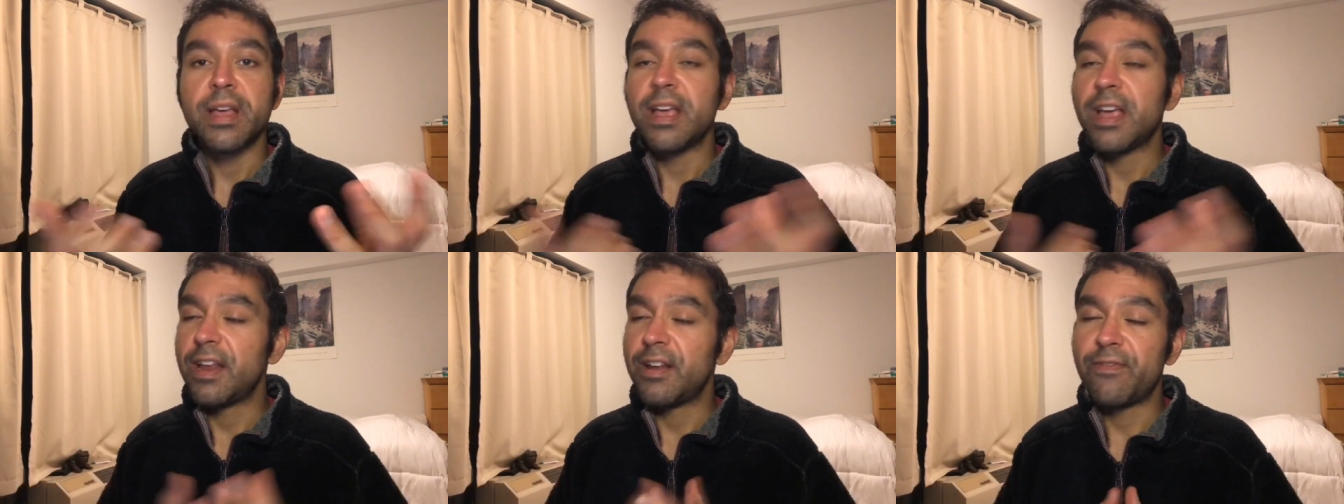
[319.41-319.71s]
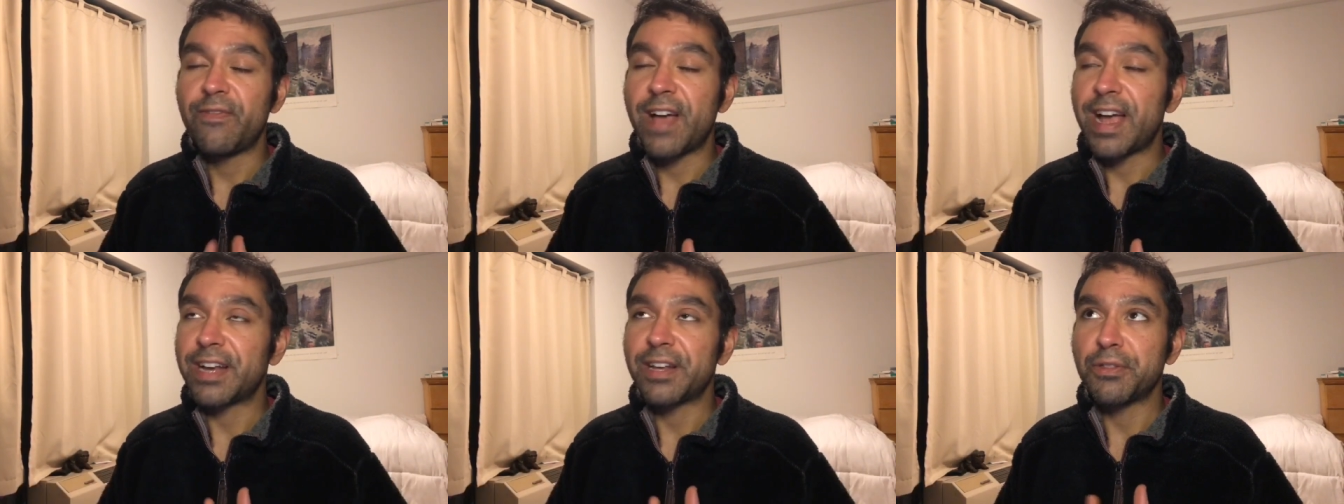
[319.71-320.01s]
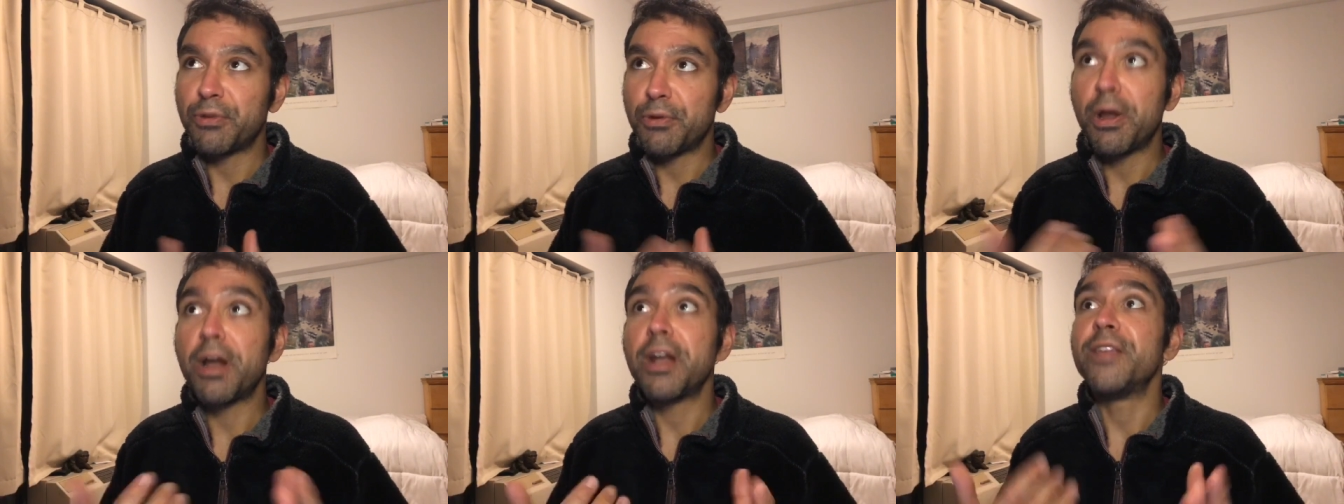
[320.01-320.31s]
In fact,
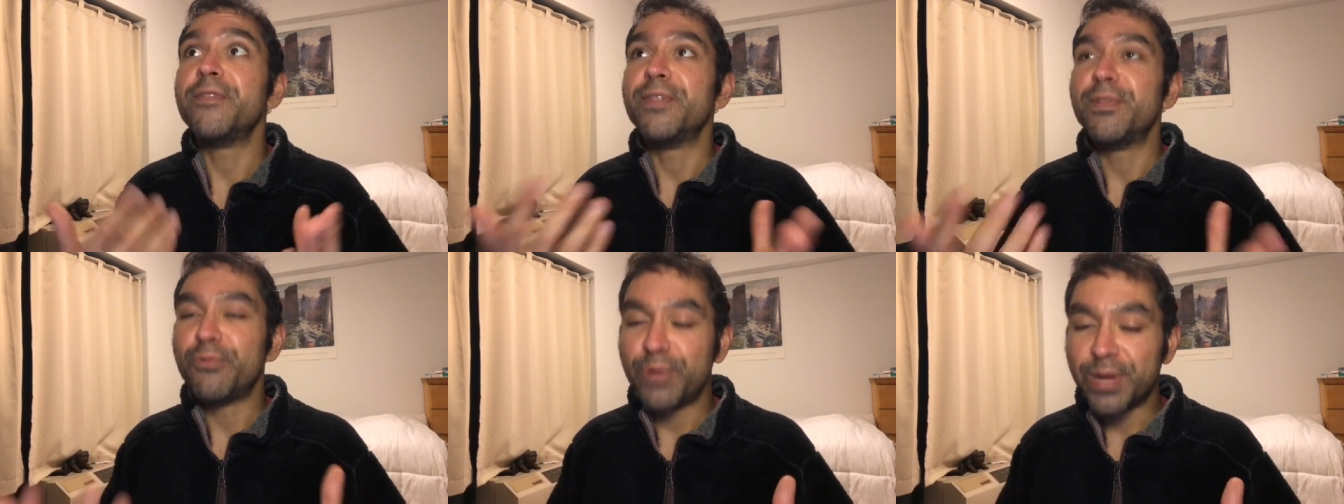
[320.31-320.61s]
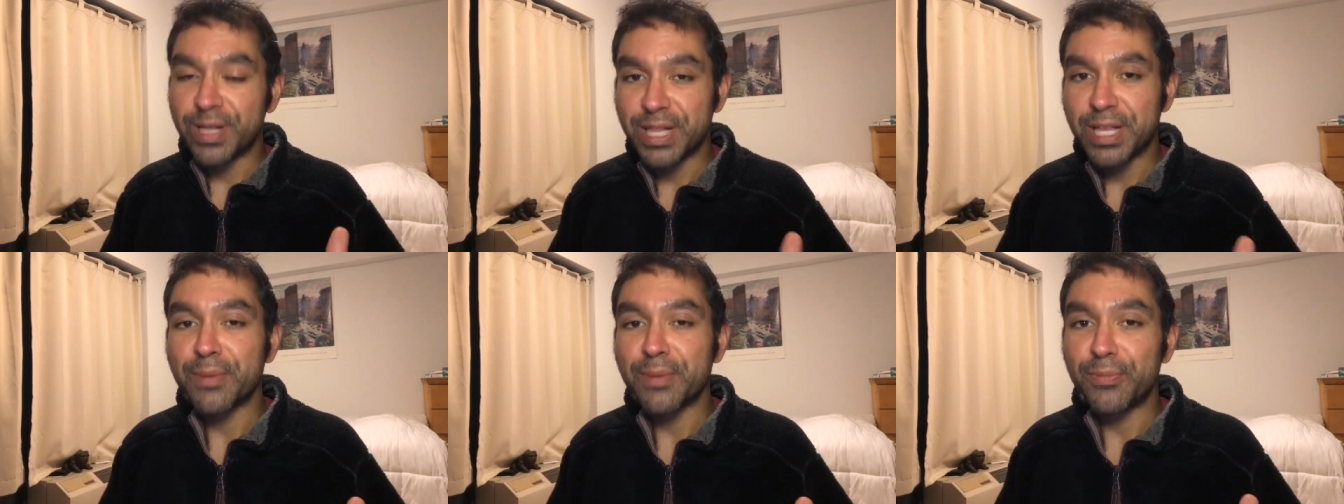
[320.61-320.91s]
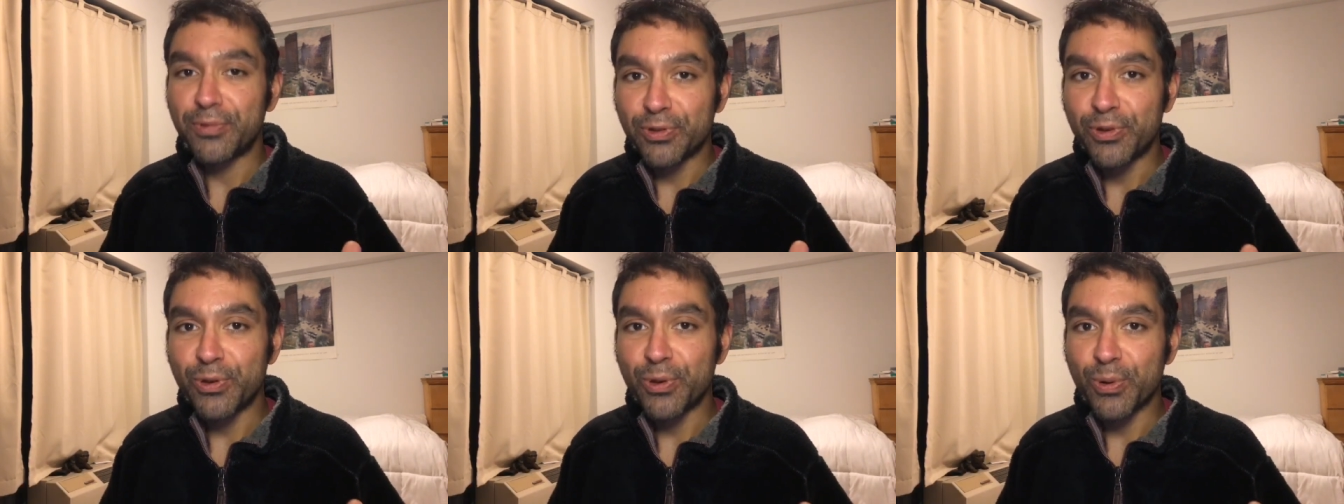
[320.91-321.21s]
they're not even really
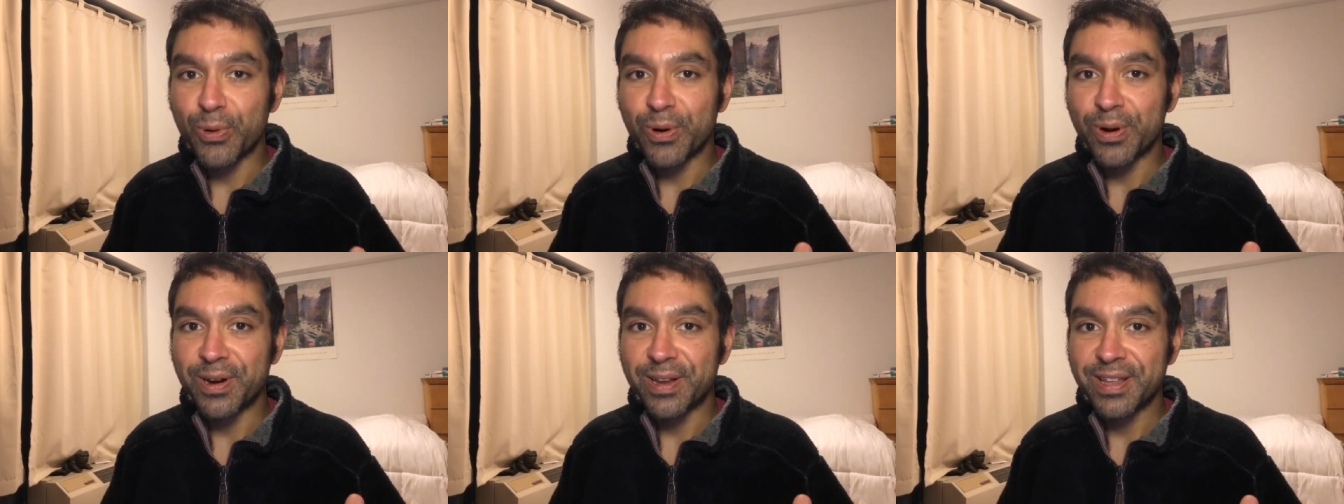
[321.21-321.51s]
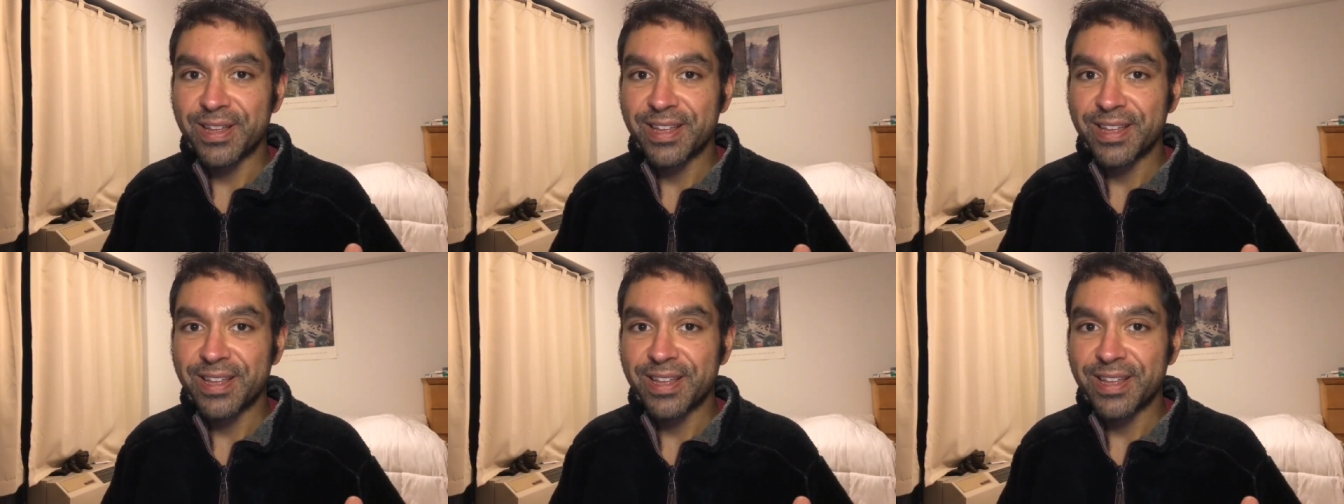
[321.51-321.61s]
obscured.